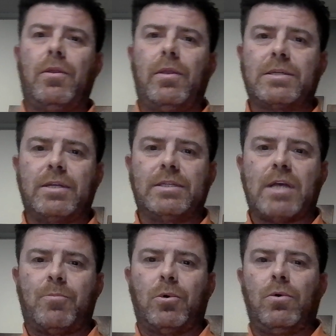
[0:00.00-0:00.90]
that's an
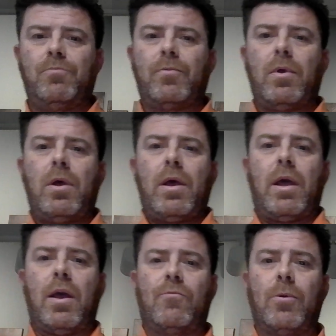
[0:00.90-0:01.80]
example.
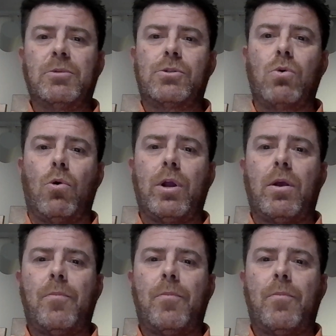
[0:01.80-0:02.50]
And from the story,